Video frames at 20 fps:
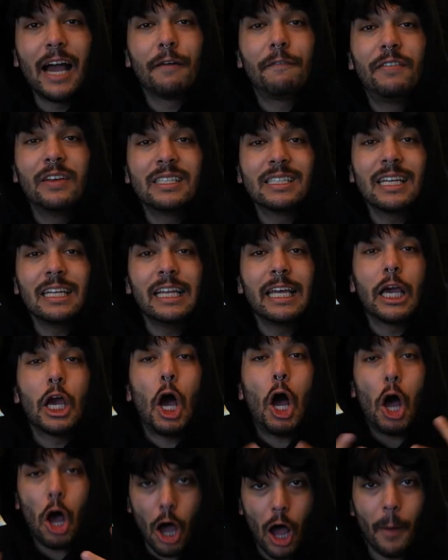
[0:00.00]
I physically
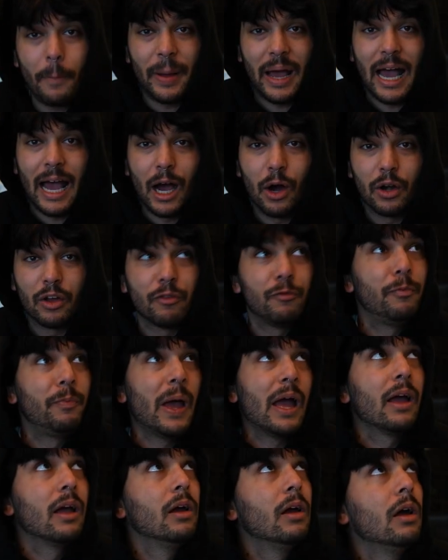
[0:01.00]
hop out of
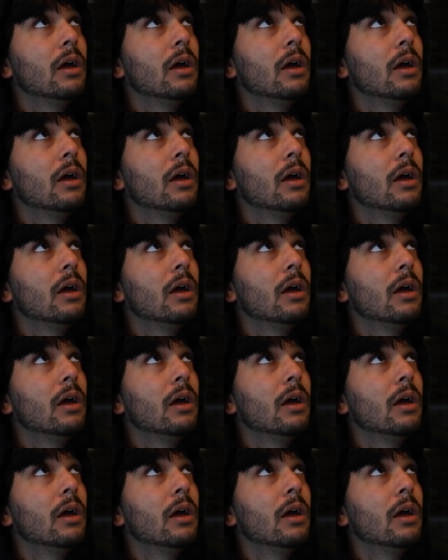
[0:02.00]
bed.